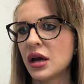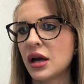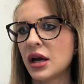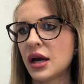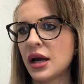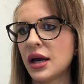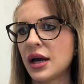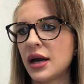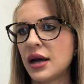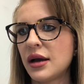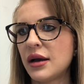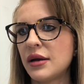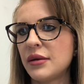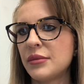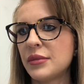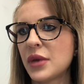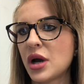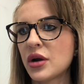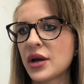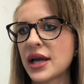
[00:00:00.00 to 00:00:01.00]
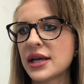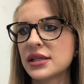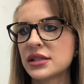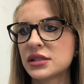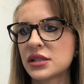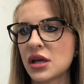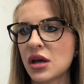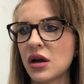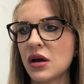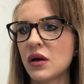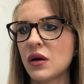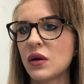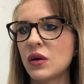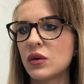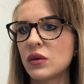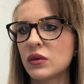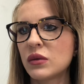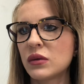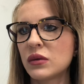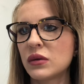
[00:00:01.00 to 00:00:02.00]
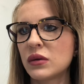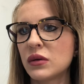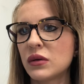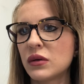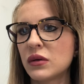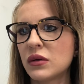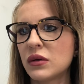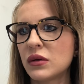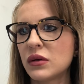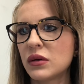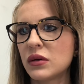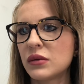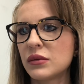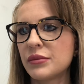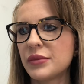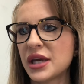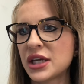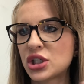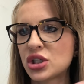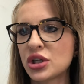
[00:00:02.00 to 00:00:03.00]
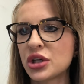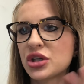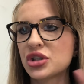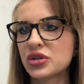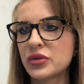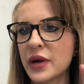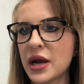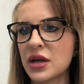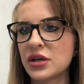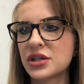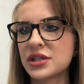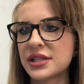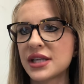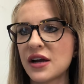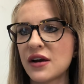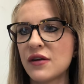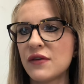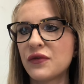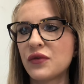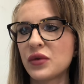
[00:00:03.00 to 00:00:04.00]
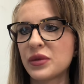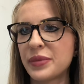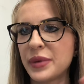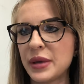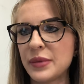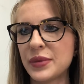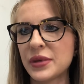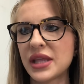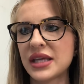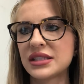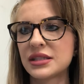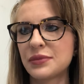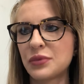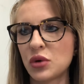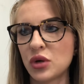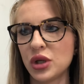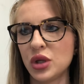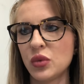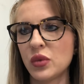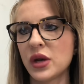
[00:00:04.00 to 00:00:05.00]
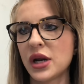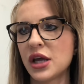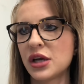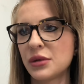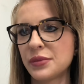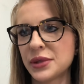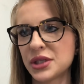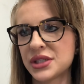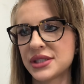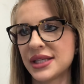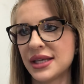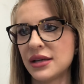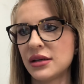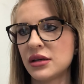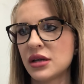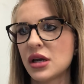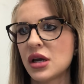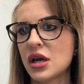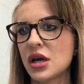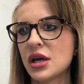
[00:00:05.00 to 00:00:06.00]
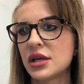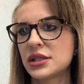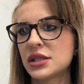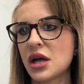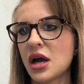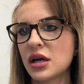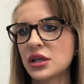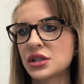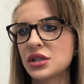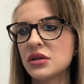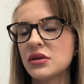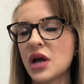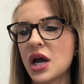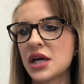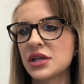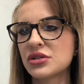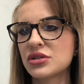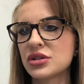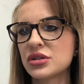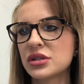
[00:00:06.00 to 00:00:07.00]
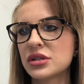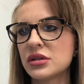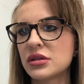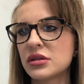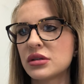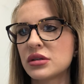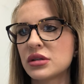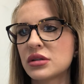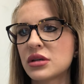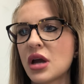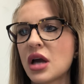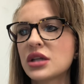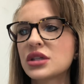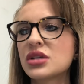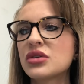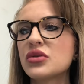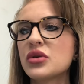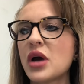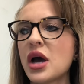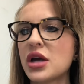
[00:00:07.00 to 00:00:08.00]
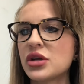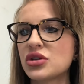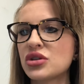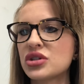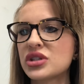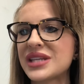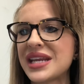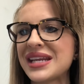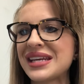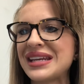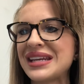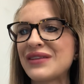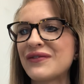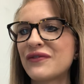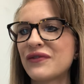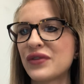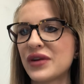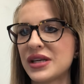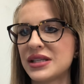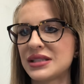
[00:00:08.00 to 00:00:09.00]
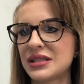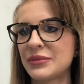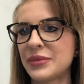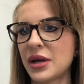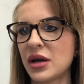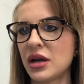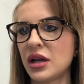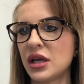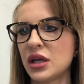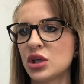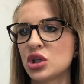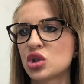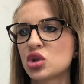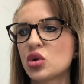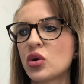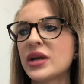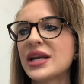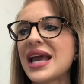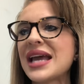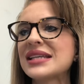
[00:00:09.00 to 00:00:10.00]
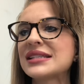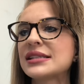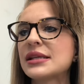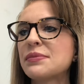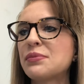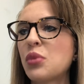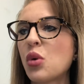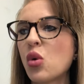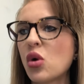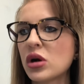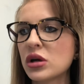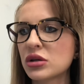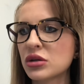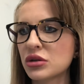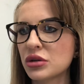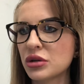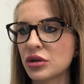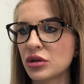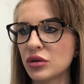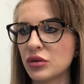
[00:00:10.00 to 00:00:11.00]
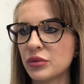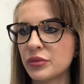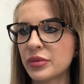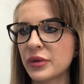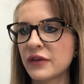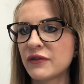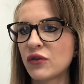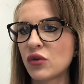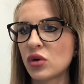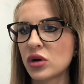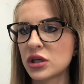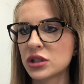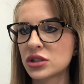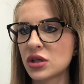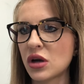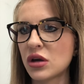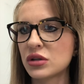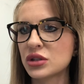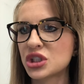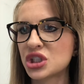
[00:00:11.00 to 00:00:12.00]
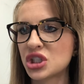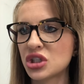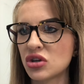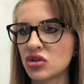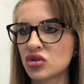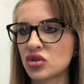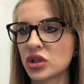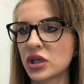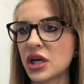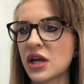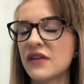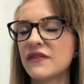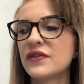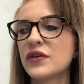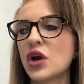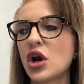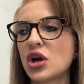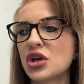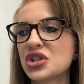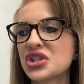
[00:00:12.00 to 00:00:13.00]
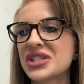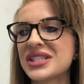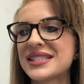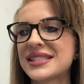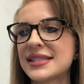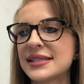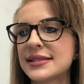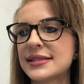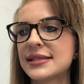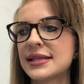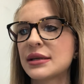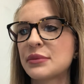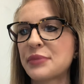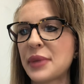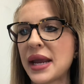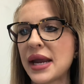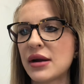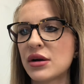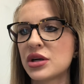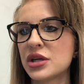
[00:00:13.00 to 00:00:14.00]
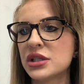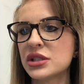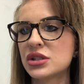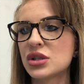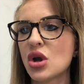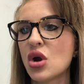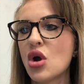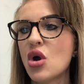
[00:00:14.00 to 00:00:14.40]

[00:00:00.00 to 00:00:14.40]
Okay, so make sure you surround yourself with people that support you 100%. Talk to understanding friends about it. Join a support group for adult children of narcissistic parents,